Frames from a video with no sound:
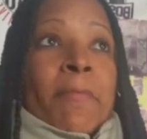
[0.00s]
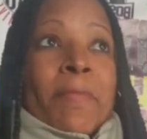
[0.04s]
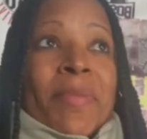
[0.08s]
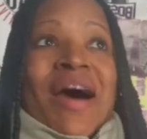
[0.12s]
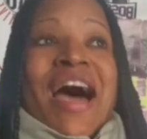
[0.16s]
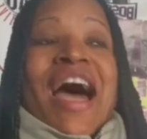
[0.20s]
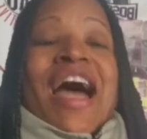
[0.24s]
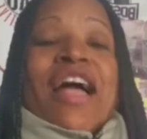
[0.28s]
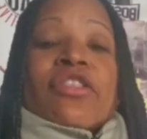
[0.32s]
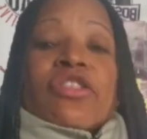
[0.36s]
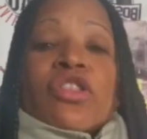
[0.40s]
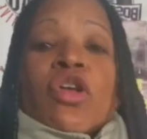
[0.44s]

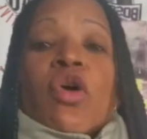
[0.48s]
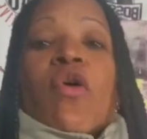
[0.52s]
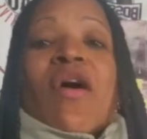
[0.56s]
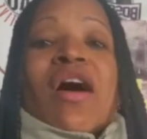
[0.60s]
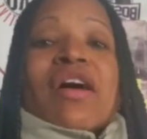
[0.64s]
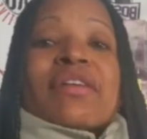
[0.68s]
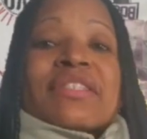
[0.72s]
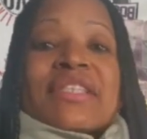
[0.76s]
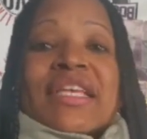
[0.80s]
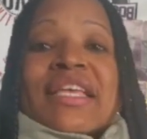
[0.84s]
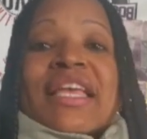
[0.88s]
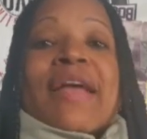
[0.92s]
but I know
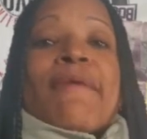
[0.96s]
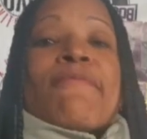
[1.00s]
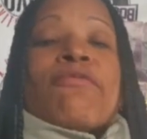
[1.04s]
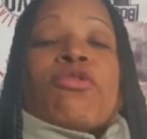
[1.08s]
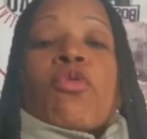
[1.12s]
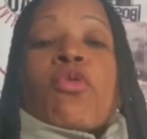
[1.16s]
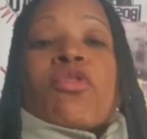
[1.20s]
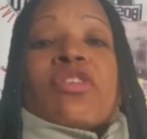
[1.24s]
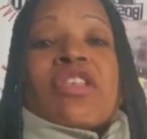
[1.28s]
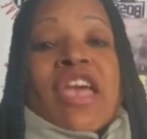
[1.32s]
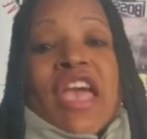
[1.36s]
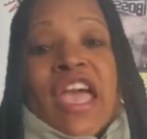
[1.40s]
I've seen him
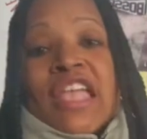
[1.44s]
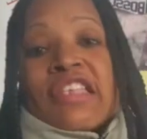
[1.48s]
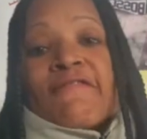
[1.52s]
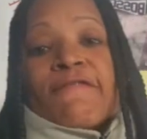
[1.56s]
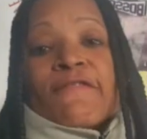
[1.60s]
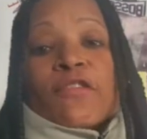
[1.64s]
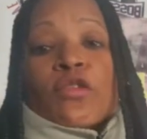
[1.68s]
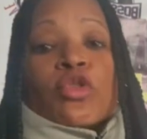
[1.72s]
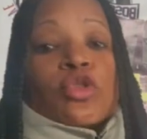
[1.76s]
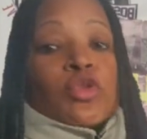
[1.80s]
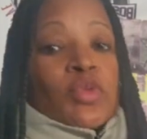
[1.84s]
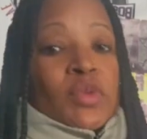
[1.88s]
doing the
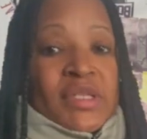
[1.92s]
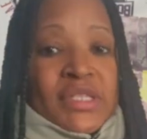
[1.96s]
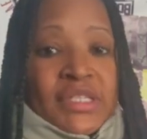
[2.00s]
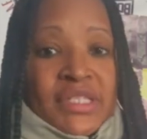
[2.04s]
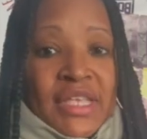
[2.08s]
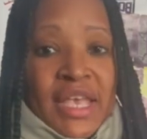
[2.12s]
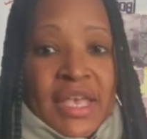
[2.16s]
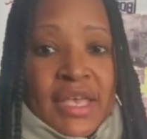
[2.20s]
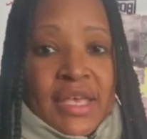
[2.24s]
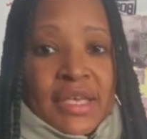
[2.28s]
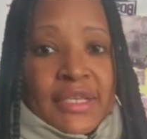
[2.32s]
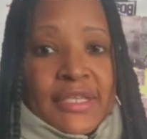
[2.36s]
interviews with
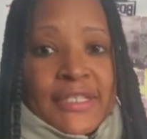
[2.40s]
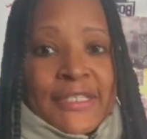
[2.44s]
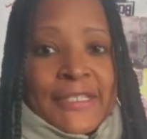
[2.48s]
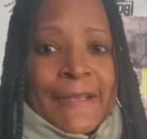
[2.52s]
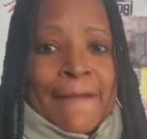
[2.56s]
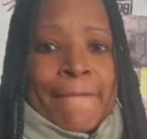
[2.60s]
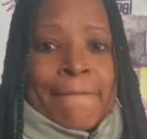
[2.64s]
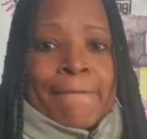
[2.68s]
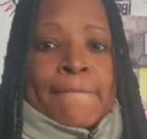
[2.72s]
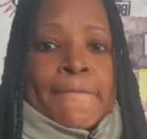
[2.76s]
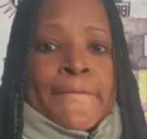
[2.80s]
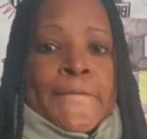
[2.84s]
Stiz.
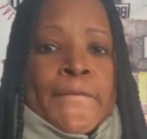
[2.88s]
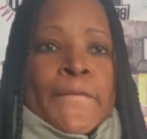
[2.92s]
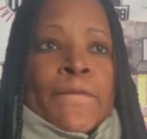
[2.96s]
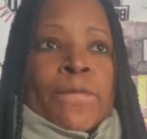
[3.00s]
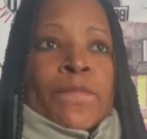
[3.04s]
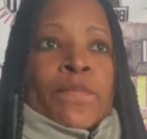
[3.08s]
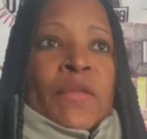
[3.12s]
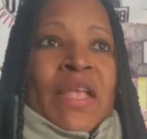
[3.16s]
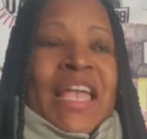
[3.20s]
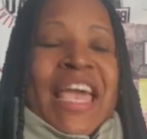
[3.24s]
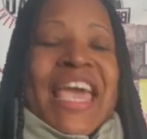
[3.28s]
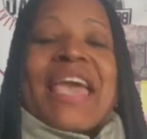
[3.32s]

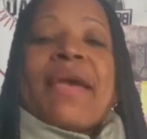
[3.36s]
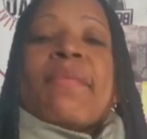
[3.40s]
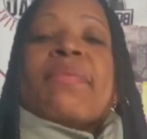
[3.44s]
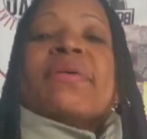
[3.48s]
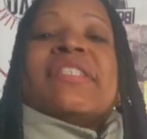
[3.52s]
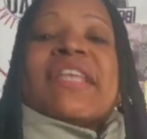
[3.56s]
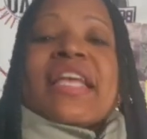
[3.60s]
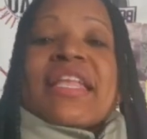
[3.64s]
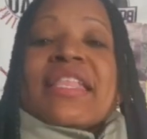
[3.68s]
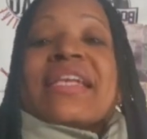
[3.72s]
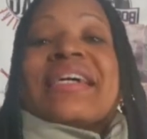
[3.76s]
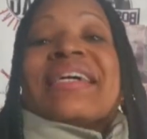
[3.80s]
He
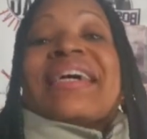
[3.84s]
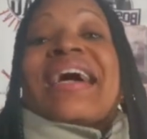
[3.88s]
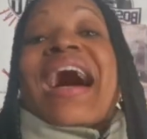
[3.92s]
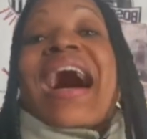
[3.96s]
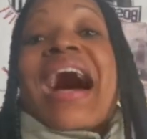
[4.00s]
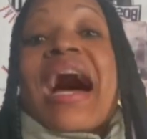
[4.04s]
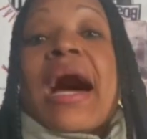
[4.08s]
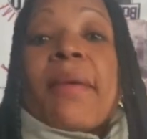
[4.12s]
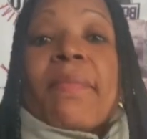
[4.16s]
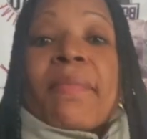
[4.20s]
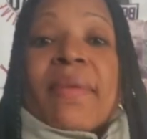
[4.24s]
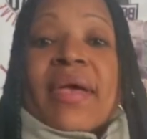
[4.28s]
was in the
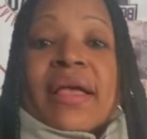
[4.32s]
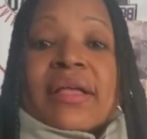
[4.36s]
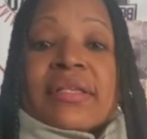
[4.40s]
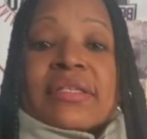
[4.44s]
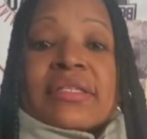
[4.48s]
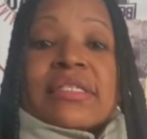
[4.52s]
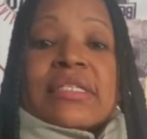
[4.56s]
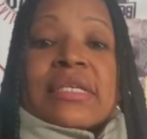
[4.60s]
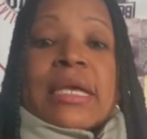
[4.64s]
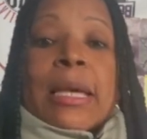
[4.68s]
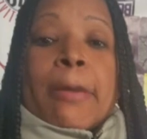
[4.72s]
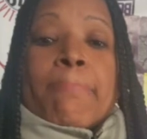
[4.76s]

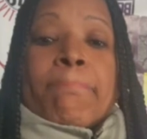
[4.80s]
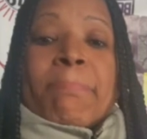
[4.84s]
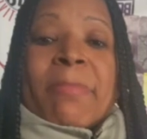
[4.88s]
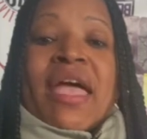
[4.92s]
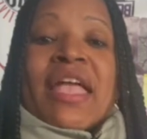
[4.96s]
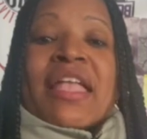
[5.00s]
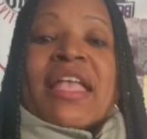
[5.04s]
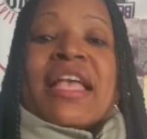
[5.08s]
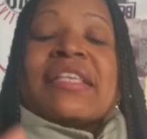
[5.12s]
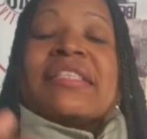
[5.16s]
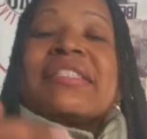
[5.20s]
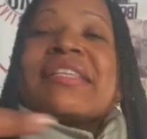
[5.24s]
comments,
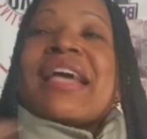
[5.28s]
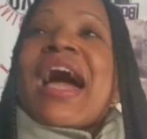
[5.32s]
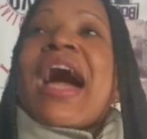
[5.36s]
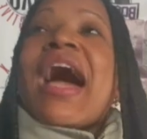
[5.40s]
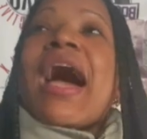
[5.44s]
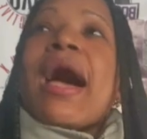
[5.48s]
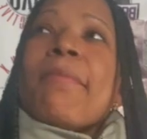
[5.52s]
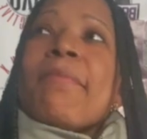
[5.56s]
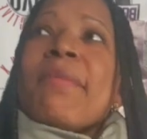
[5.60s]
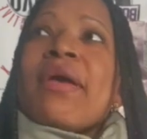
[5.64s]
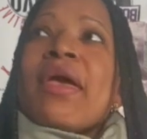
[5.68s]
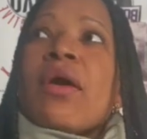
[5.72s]
and his
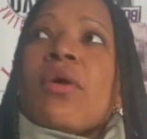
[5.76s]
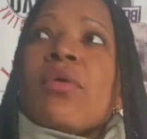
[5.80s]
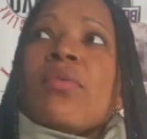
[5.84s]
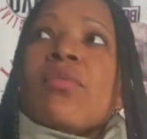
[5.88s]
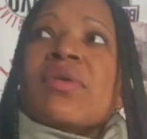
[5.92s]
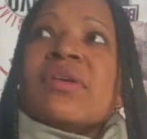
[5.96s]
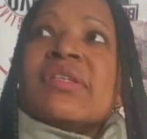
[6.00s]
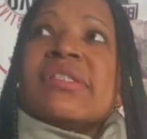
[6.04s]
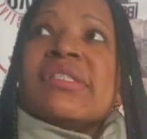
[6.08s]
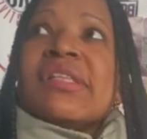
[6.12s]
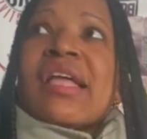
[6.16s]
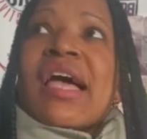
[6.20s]
comment
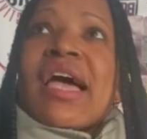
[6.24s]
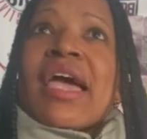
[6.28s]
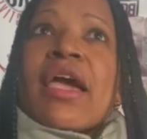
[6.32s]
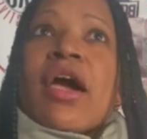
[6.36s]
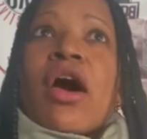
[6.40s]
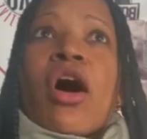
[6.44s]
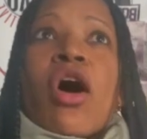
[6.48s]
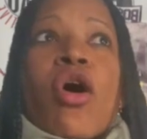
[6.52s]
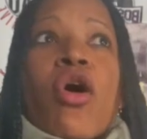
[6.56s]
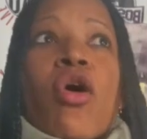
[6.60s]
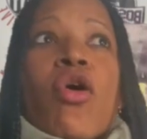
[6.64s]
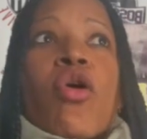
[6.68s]
was
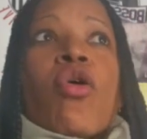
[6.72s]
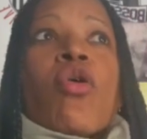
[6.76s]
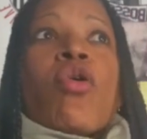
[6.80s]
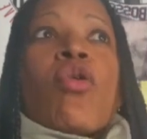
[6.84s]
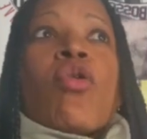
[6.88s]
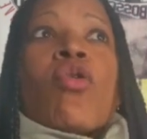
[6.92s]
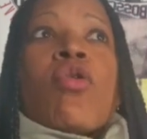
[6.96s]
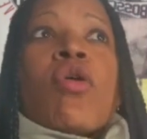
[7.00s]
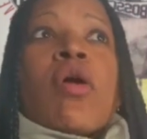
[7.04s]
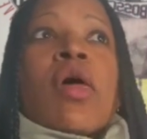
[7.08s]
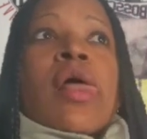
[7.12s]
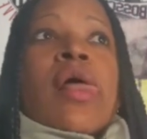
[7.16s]
like,
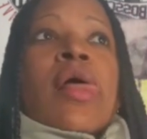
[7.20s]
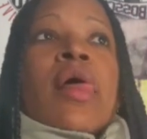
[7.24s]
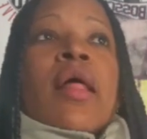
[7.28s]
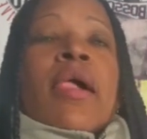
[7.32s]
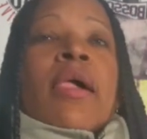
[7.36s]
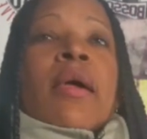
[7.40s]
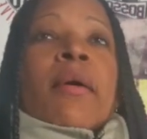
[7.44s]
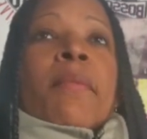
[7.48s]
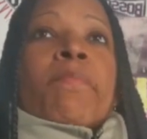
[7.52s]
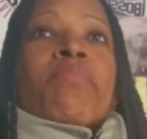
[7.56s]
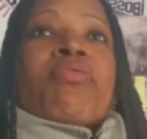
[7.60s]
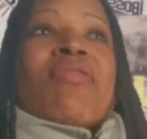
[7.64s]
oh,
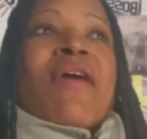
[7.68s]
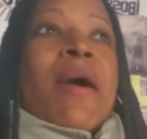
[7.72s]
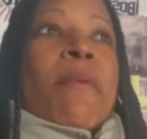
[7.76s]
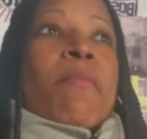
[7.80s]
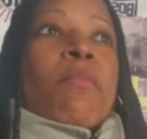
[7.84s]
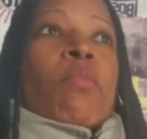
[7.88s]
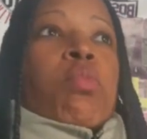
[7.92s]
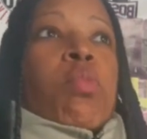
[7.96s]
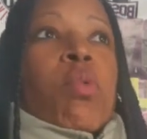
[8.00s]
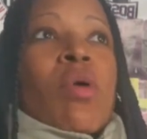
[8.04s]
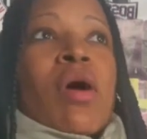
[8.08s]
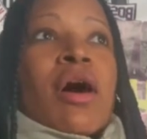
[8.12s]

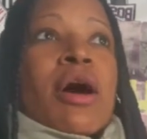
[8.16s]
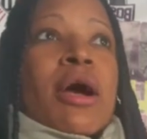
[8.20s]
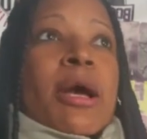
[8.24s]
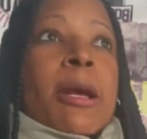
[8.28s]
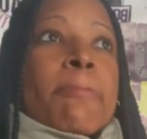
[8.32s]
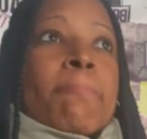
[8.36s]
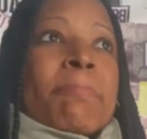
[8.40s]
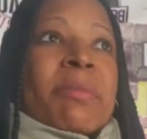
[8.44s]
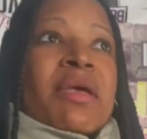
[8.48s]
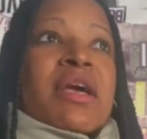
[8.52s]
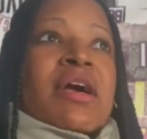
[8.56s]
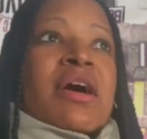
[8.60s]
Prep
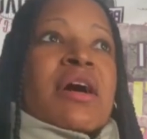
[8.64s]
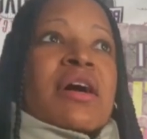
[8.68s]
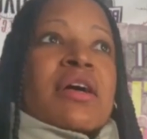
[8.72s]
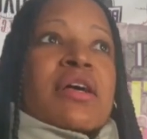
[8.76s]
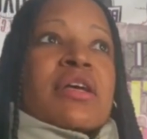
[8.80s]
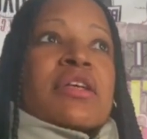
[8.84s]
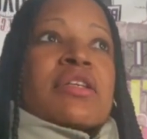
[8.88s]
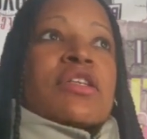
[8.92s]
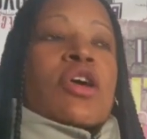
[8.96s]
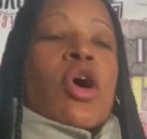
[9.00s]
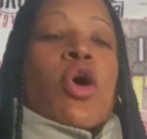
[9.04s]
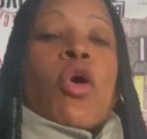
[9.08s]
won
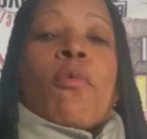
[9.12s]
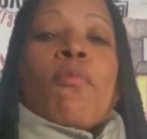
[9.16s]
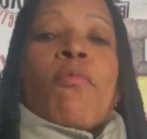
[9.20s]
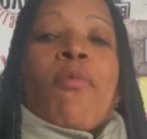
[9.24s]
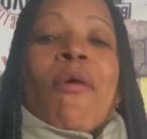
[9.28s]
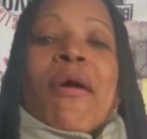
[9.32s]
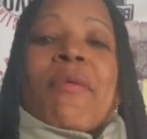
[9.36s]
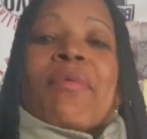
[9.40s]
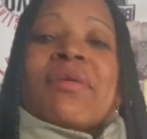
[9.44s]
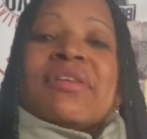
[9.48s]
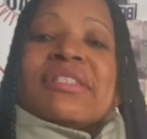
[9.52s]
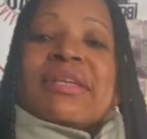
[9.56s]
because
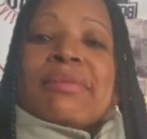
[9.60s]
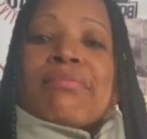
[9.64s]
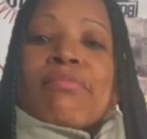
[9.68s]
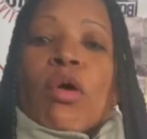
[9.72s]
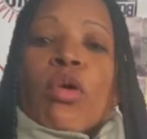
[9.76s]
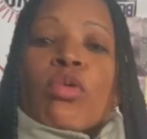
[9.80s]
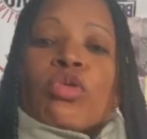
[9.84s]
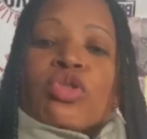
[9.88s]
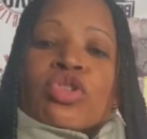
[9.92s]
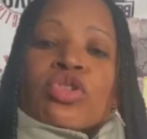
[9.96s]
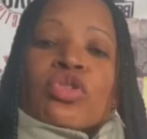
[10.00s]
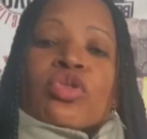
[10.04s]
homeboy was
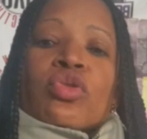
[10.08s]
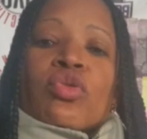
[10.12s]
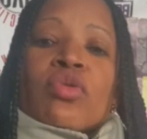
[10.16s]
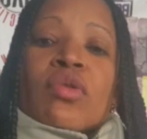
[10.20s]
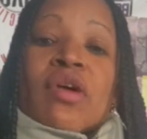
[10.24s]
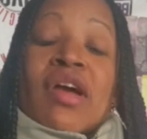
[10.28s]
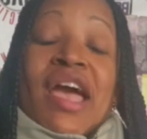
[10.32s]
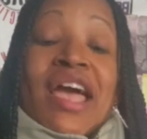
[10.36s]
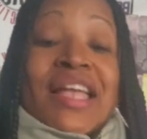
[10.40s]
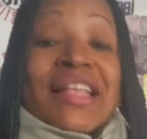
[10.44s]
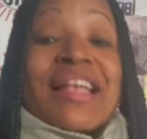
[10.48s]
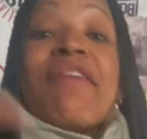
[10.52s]

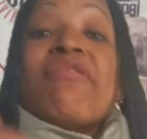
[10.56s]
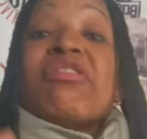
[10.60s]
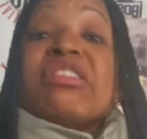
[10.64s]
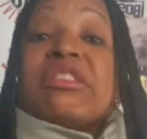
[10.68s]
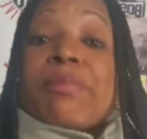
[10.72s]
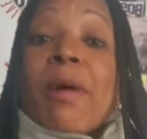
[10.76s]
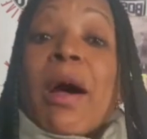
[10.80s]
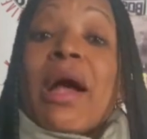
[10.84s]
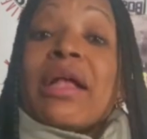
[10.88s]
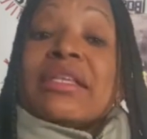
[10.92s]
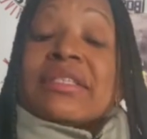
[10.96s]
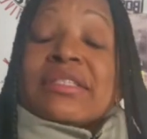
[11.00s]
emotional. And I
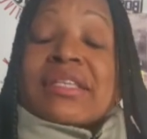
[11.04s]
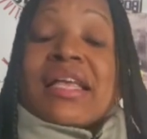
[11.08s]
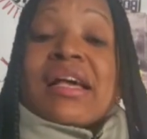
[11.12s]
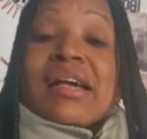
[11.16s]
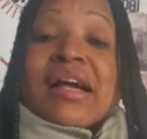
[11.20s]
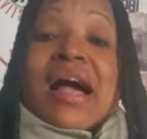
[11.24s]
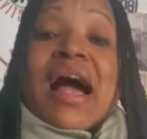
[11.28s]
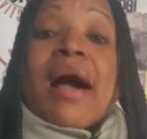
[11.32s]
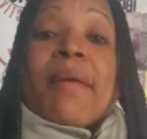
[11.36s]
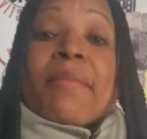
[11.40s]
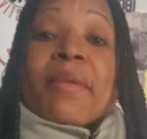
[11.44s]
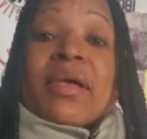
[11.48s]
responded to
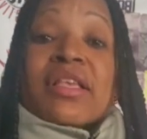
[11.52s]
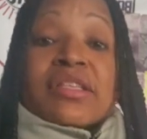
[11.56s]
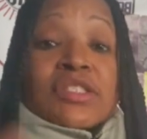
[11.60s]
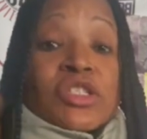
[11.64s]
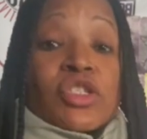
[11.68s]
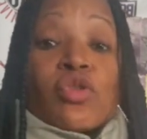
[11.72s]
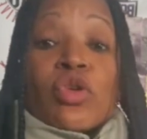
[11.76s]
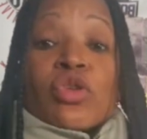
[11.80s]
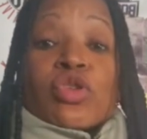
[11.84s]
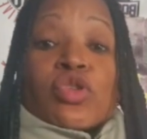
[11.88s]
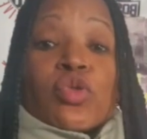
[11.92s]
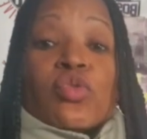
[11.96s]
that comment. This
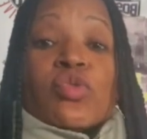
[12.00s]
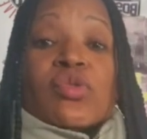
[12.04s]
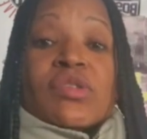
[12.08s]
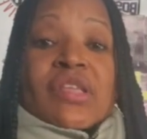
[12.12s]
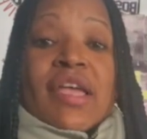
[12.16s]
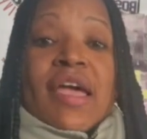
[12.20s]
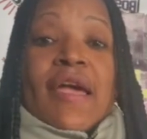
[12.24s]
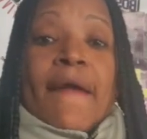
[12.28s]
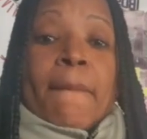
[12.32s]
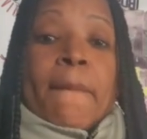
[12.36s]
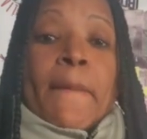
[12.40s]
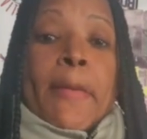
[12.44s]
is on
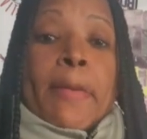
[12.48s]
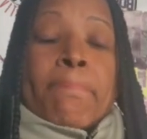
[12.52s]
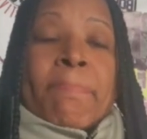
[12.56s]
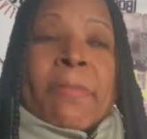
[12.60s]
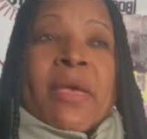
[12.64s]
Tuesday.